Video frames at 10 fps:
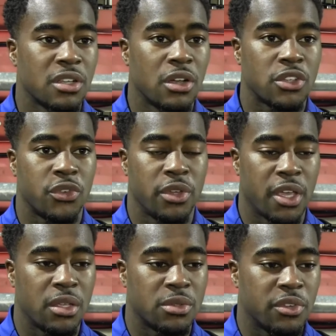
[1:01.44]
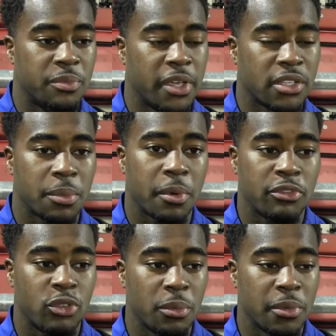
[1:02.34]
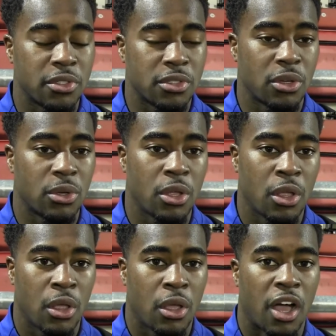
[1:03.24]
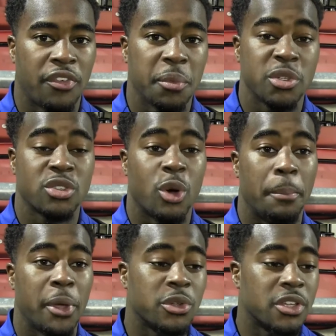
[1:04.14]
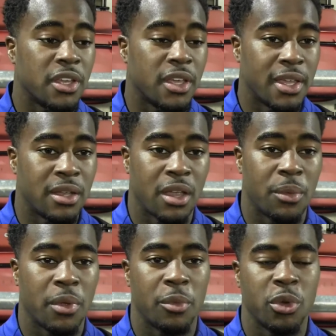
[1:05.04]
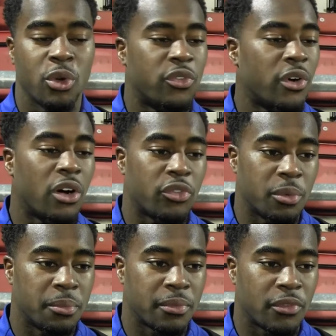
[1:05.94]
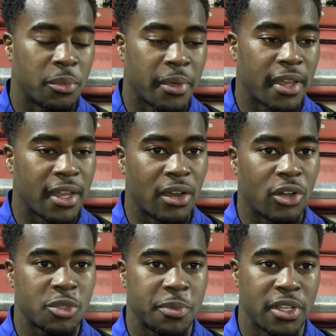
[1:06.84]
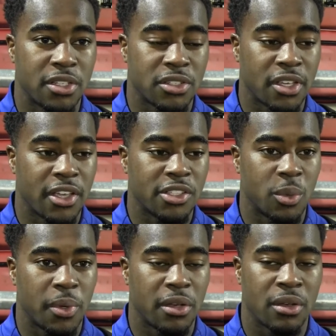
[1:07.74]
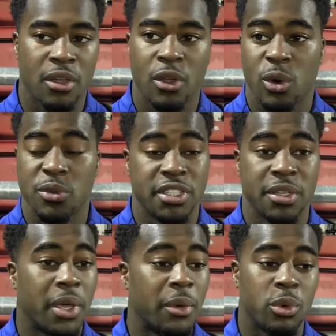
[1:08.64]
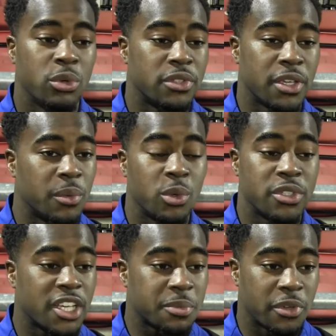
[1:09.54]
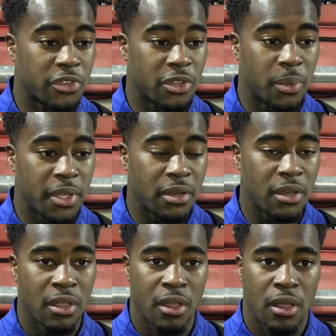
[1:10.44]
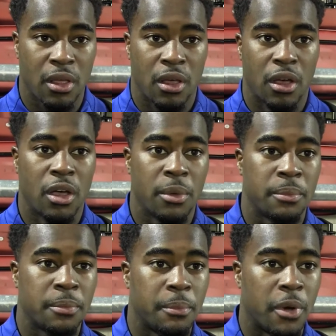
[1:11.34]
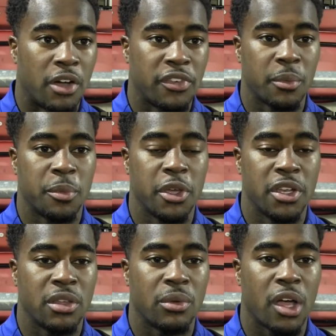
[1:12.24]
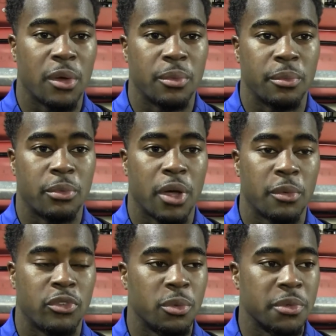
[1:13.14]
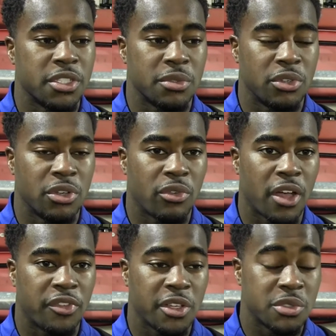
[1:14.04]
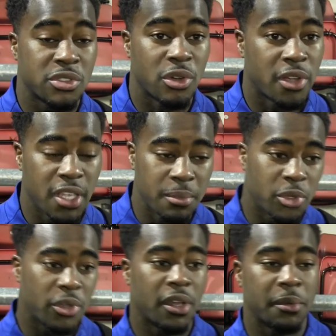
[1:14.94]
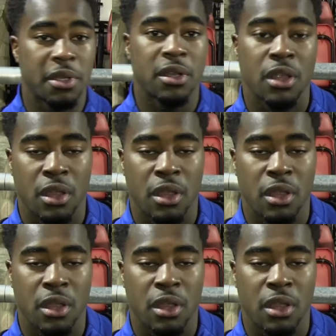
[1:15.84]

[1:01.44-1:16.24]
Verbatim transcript: the last few games we've picked up our performance. So I think we just got to build in it and, and, and, we're not far from, from getting that last bit that's going to get us the win. Obviously, we're all, de we're all desperate for the win, mm. um, but I think we're putting in the right right performances, we're doing the right things, we just got to keep doing them. and